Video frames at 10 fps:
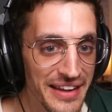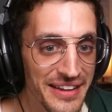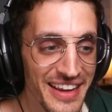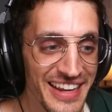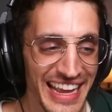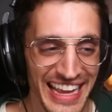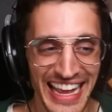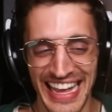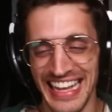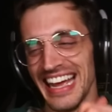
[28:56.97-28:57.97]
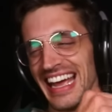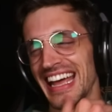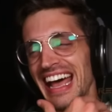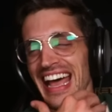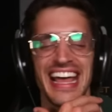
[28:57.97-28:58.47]
grave right now.
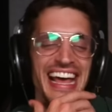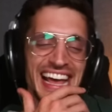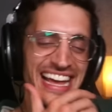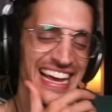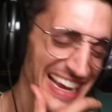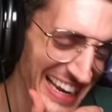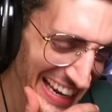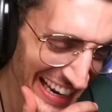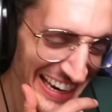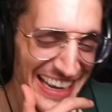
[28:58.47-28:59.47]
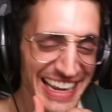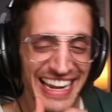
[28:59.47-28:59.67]
That's